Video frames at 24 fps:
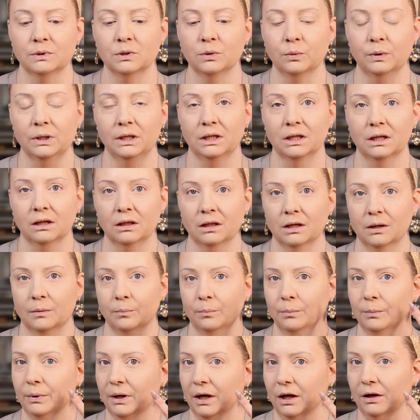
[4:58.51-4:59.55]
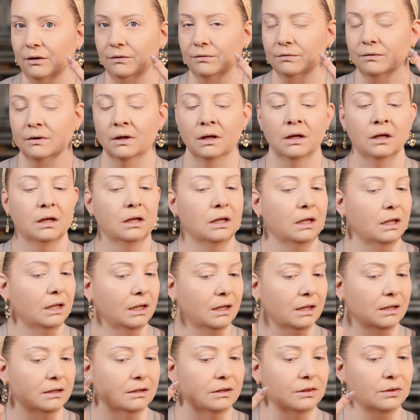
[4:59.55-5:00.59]
between the puff
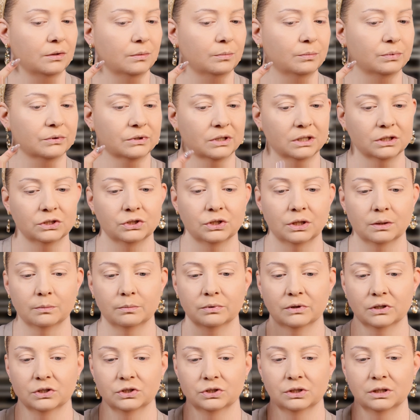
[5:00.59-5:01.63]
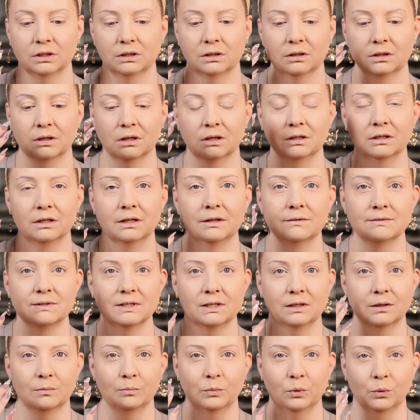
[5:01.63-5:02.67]
And the brush kind of gives
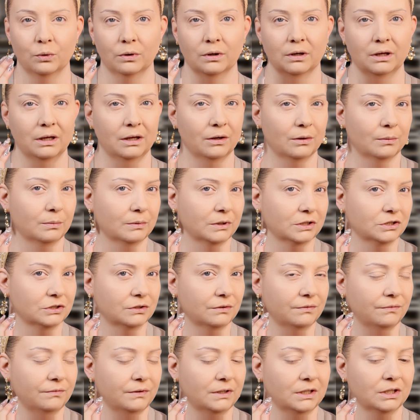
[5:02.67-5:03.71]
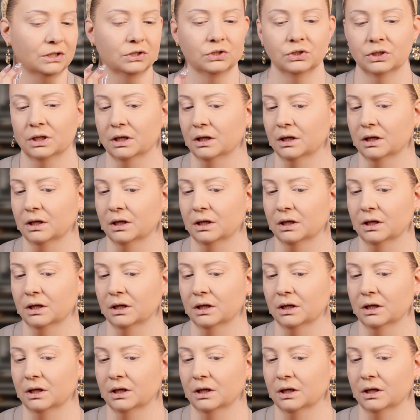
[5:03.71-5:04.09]
it a more airbrushed finish,